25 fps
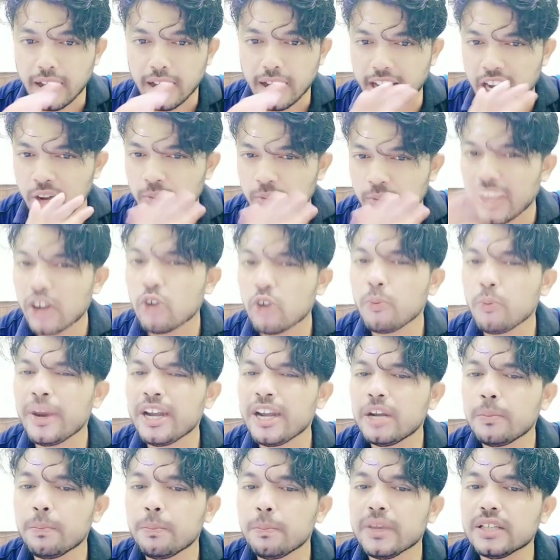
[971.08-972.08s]

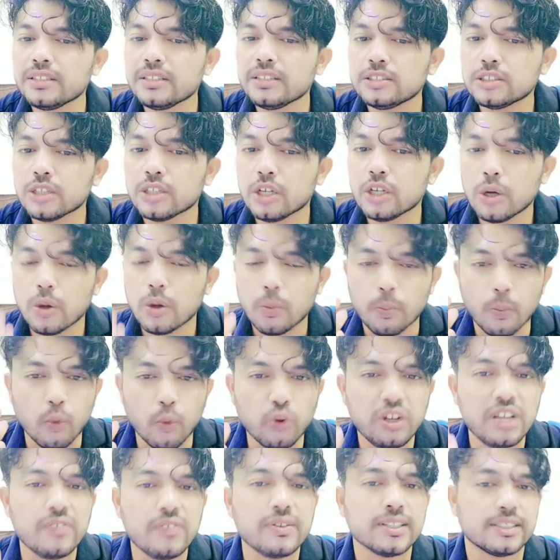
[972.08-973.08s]
Environment means
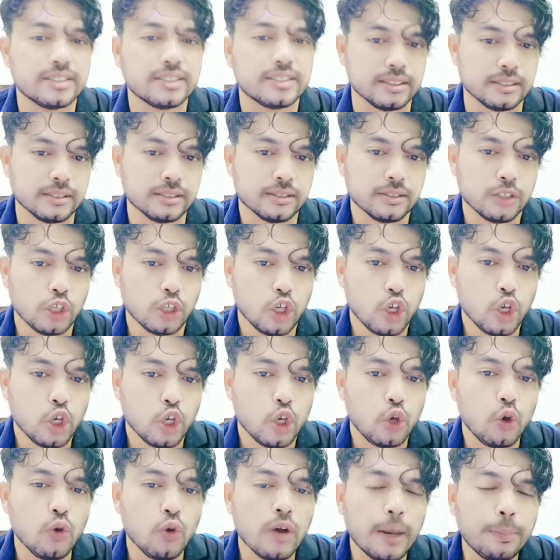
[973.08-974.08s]
motivation.
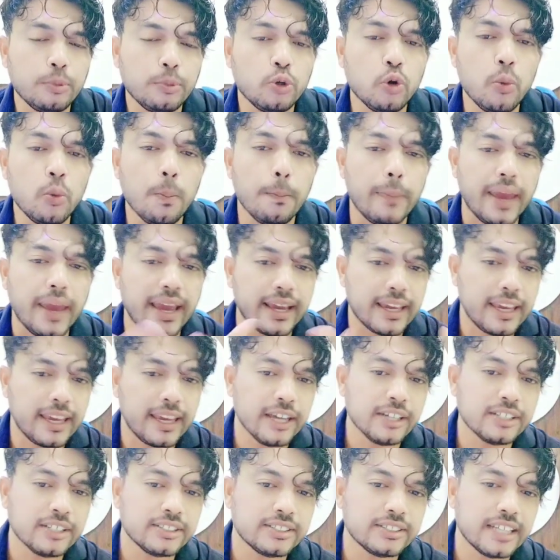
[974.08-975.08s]
You have to make
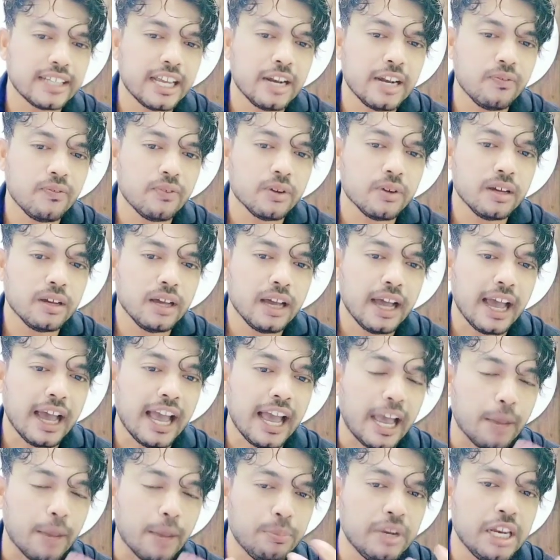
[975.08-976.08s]
yourself
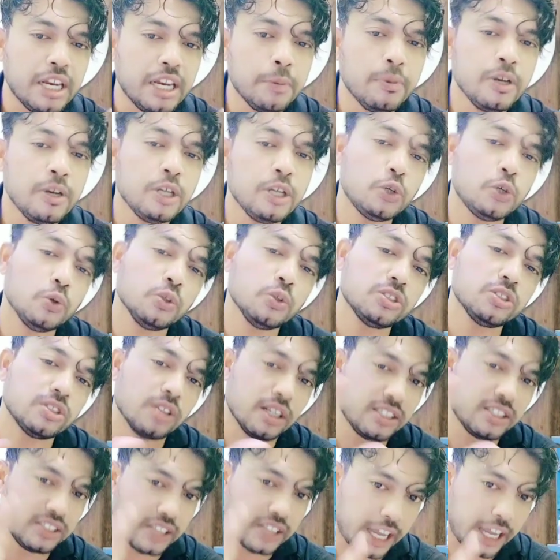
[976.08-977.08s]
available to
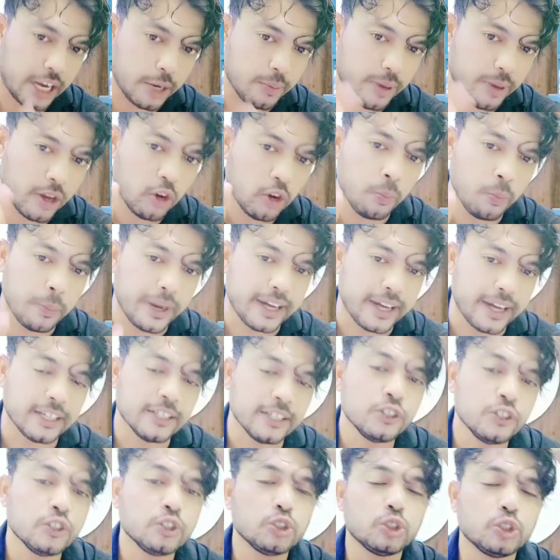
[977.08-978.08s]
such environment
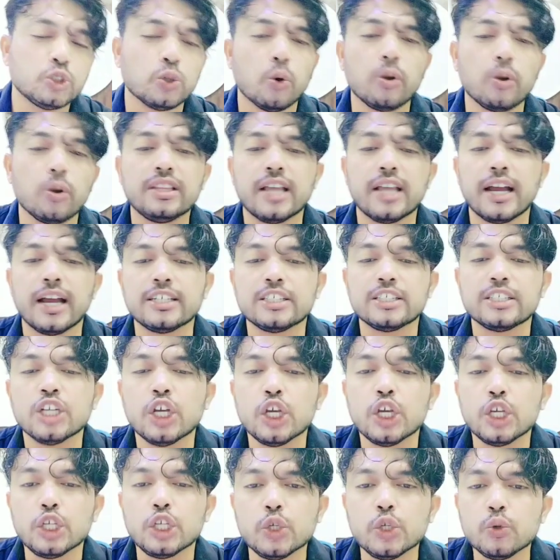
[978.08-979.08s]
so that
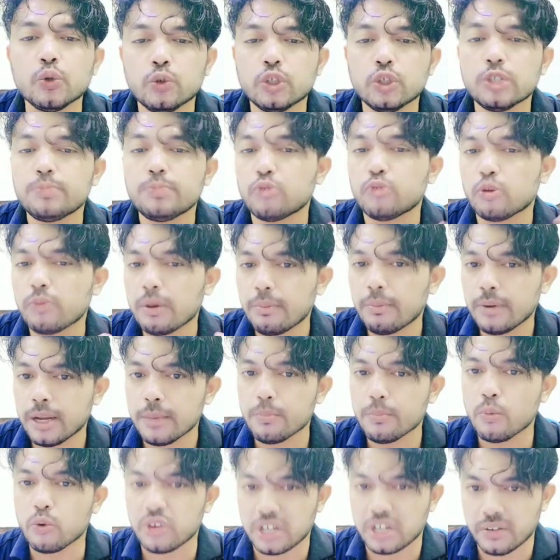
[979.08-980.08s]
you could
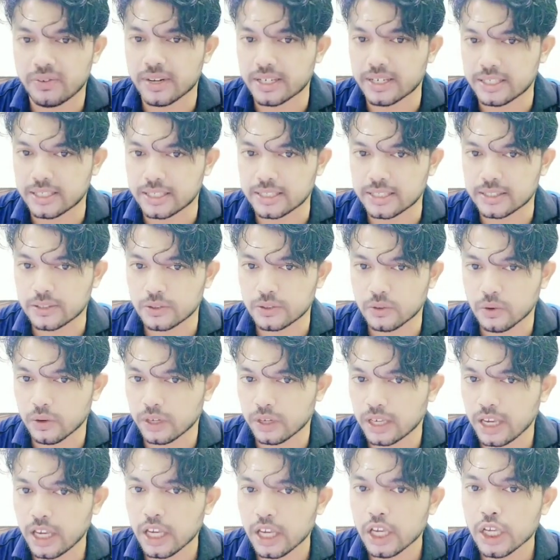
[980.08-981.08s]
probably motivate it.
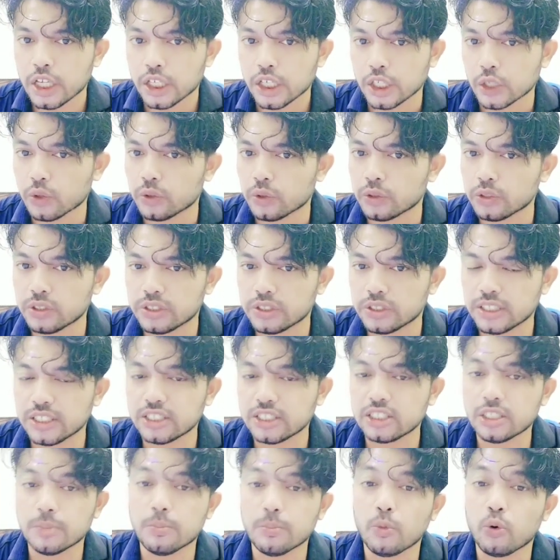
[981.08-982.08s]
Okay, you could see
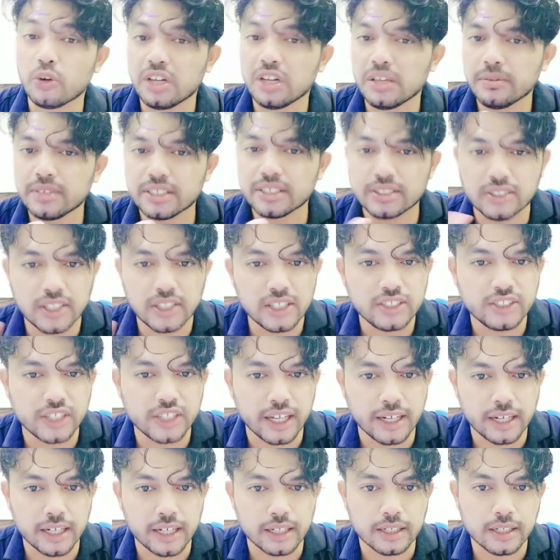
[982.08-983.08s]
some motivational
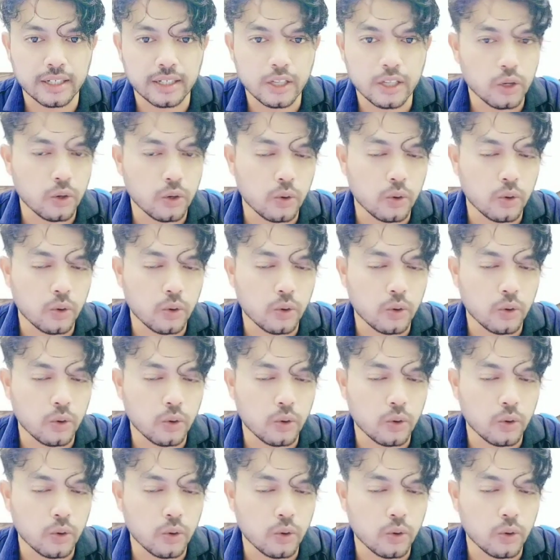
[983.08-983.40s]
channel.